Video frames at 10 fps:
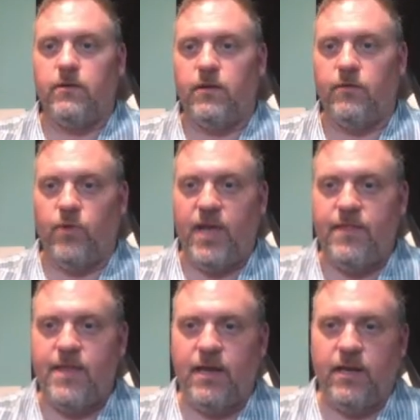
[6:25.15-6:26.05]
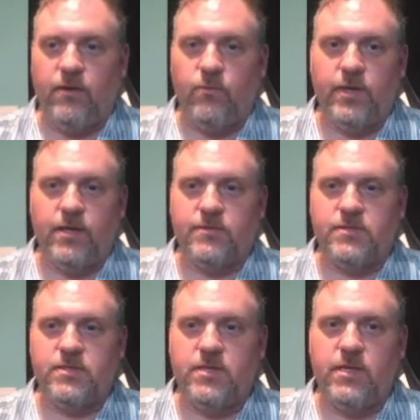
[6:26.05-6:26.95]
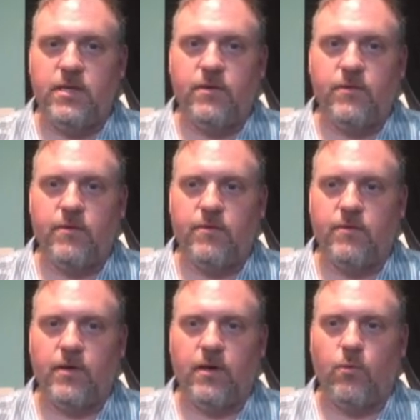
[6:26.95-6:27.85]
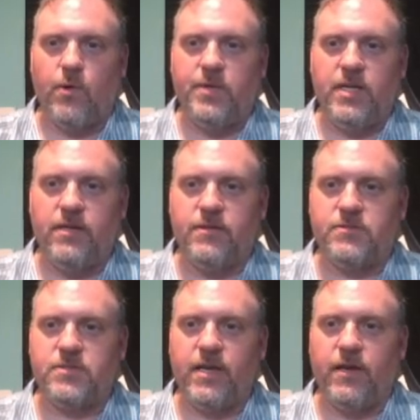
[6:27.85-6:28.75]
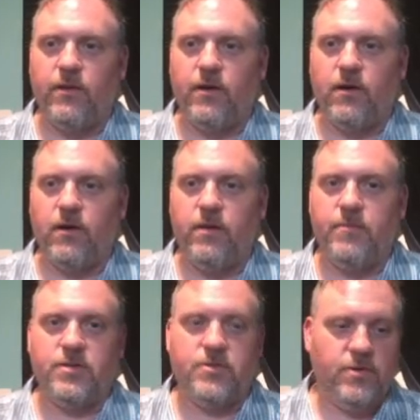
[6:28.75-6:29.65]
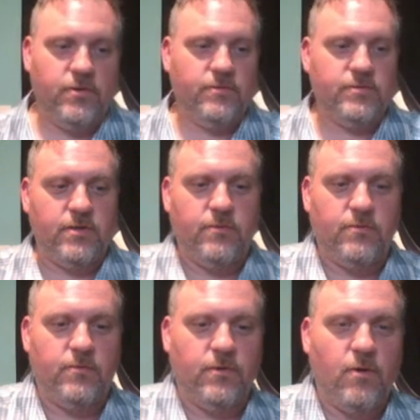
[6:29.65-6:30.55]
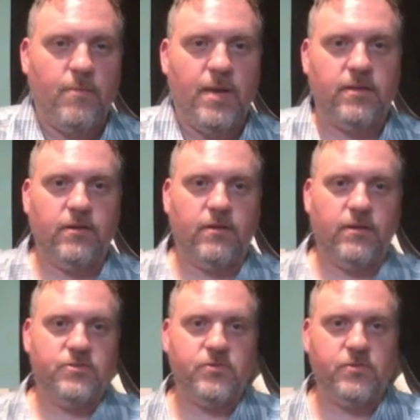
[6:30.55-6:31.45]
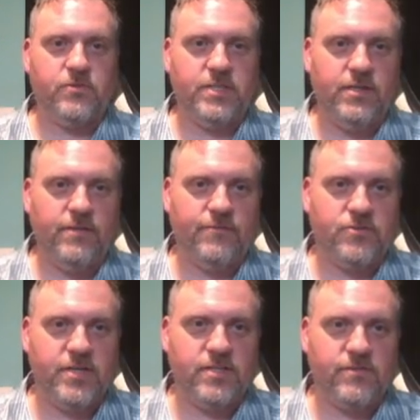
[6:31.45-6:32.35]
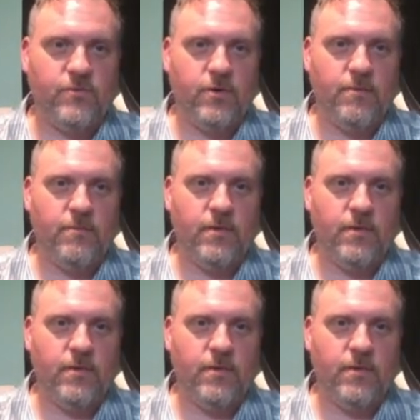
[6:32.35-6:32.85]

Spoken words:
If we add that in, we can see what we need to scale our image to. So we'll go back to Control T for transform.